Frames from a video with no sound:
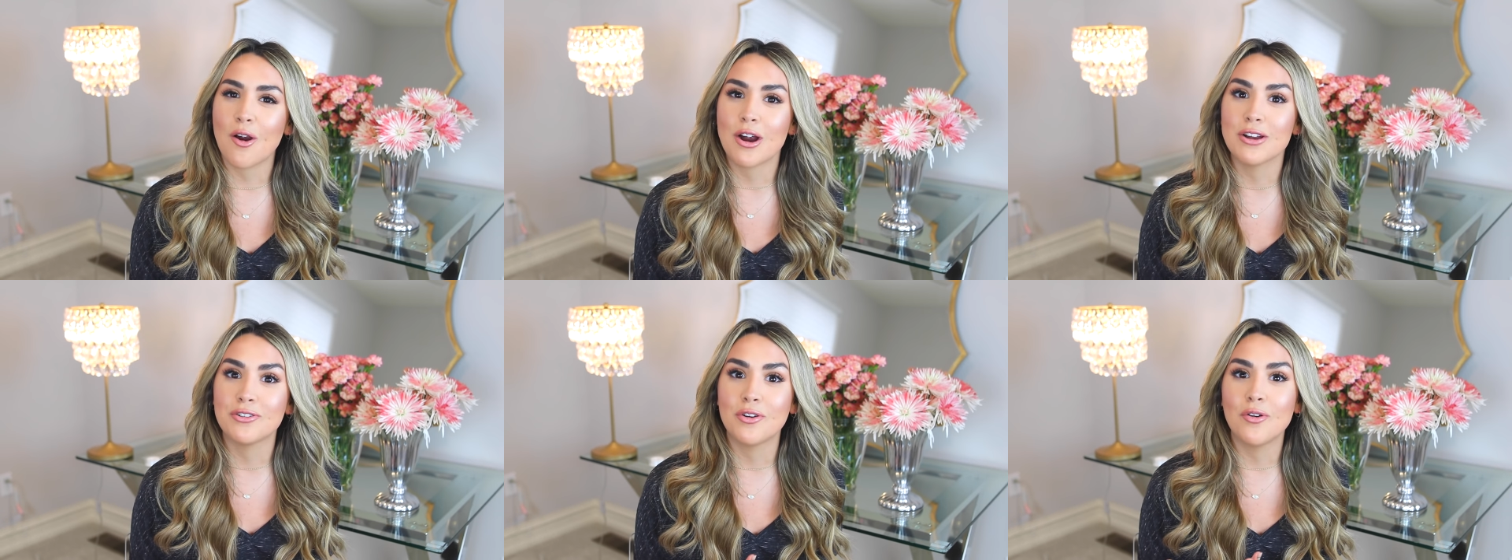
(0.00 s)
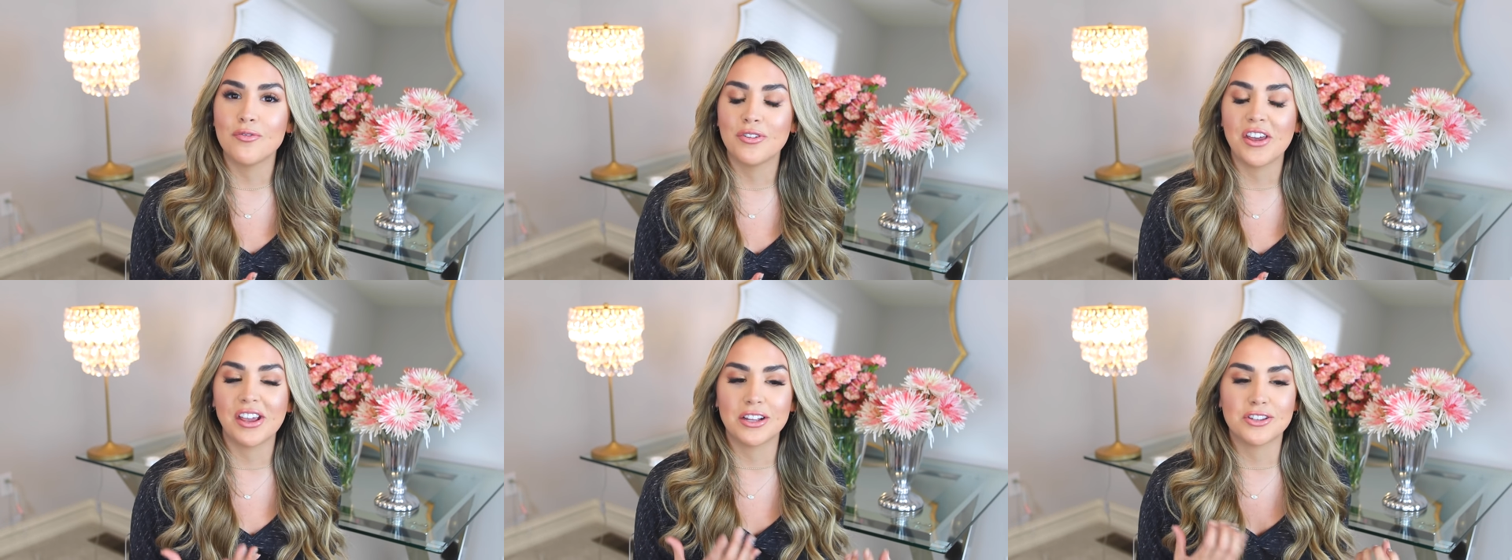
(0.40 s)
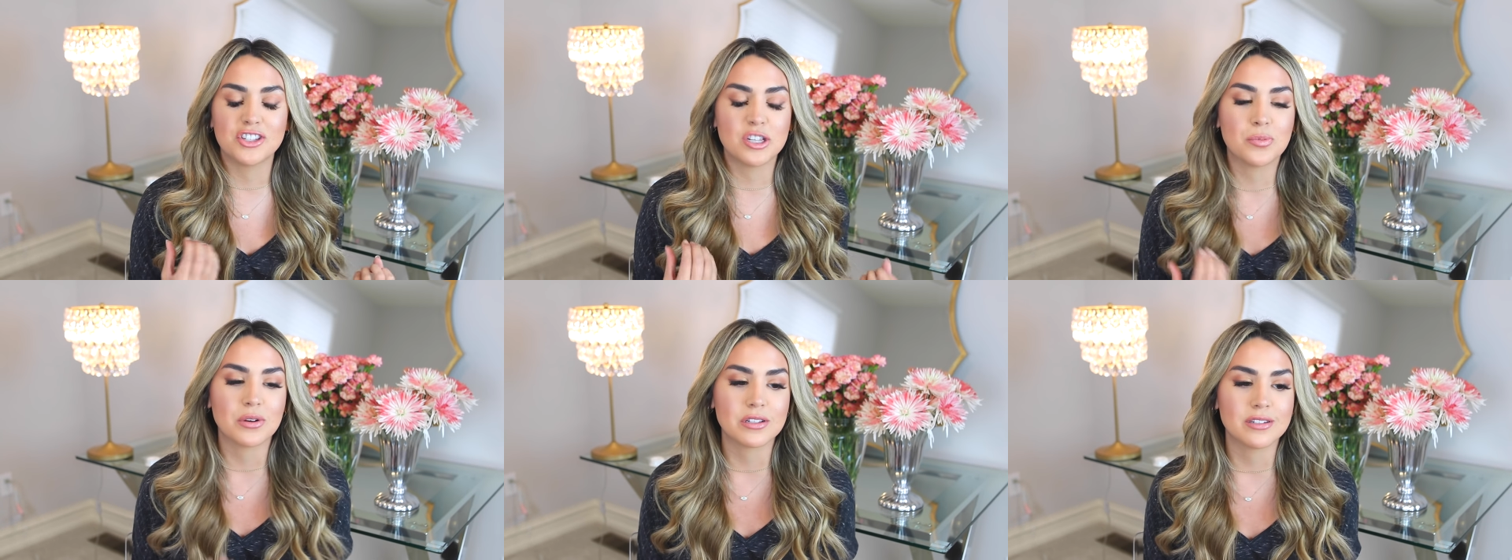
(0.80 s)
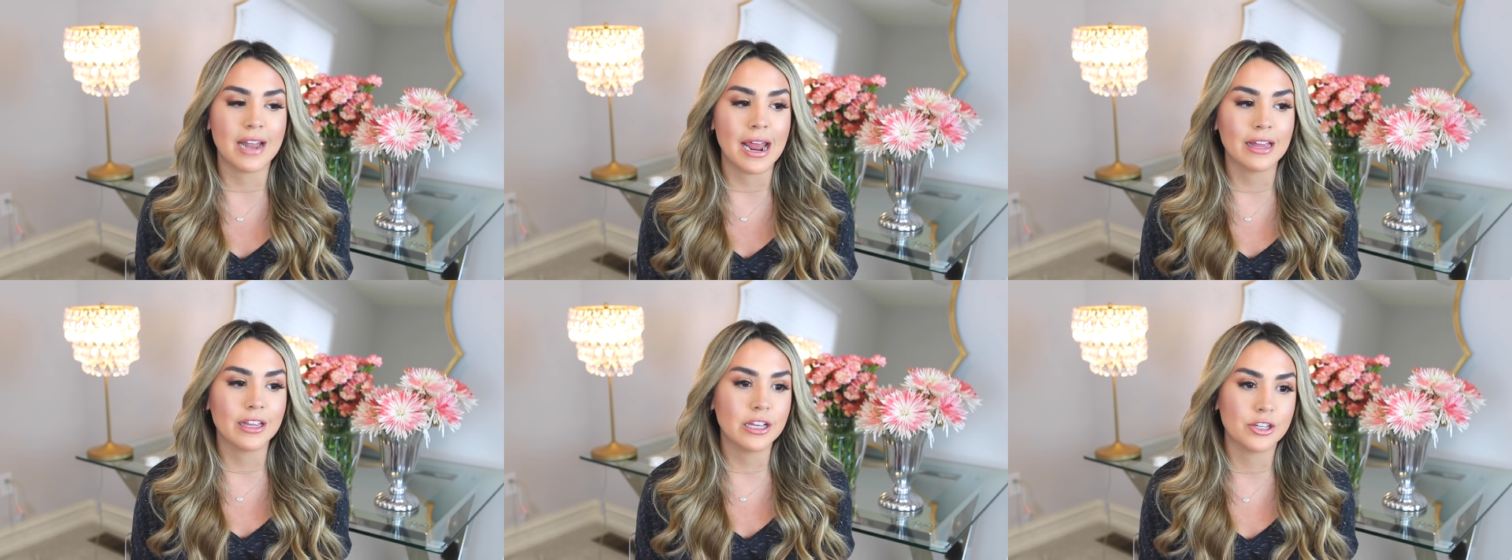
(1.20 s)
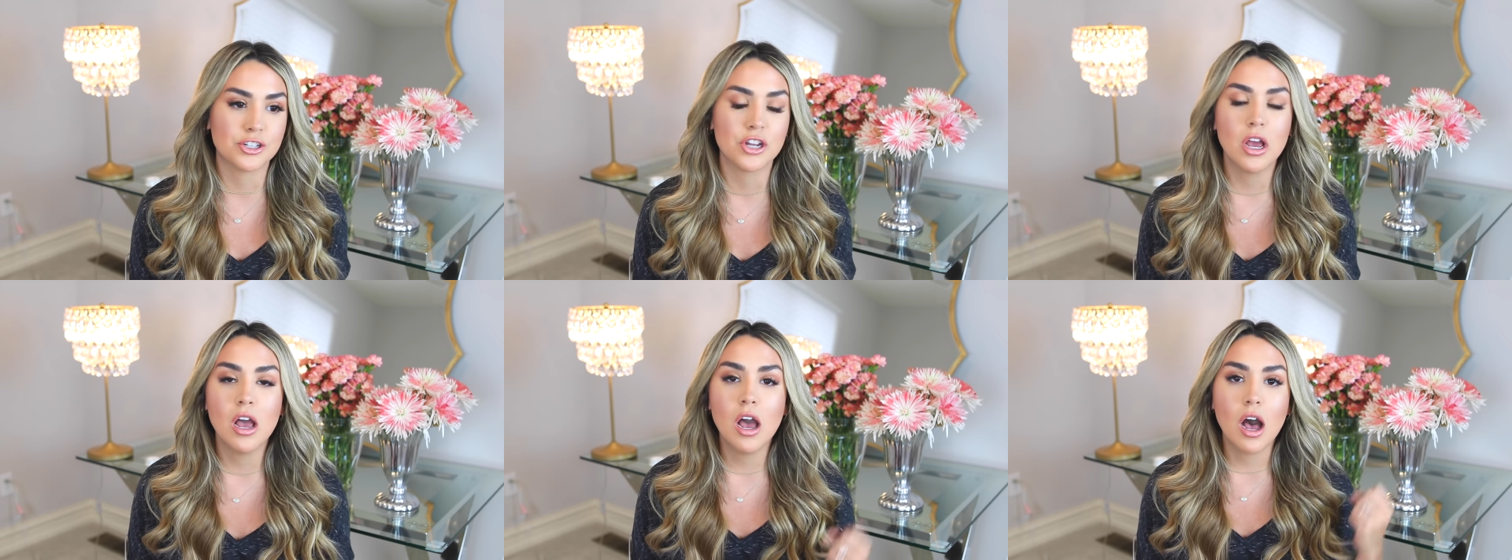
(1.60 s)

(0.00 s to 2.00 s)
or I don't feel like it's super stylish.